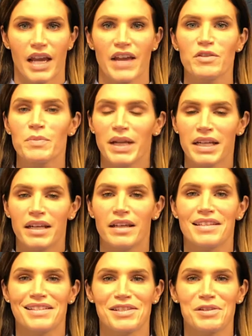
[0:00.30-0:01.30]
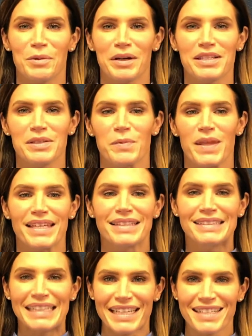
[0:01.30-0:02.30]
Hi everybody, this is Doris with
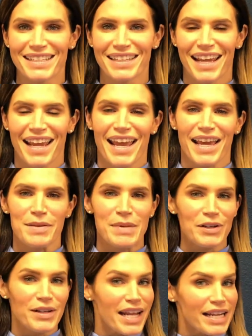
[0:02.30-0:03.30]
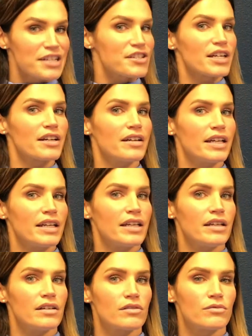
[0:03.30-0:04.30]
Elite, and I'm here today to share
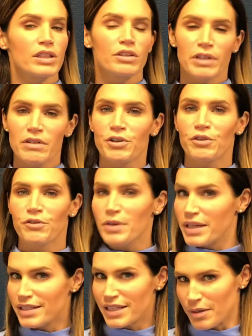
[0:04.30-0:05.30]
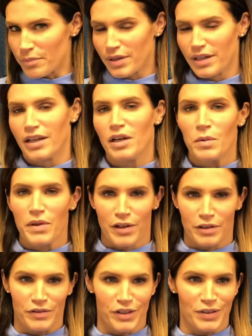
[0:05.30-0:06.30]
a really great recruiting tip with
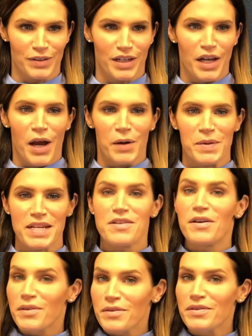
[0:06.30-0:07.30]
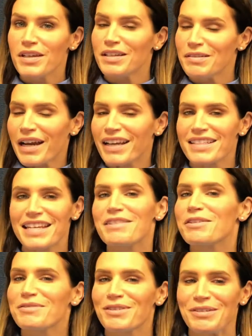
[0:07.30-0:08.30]
all of you. We know that you guys need
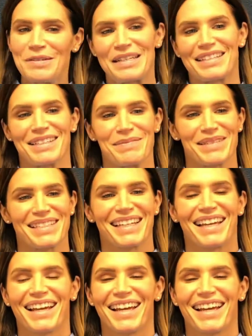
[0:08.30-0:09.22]
those recruiting tips.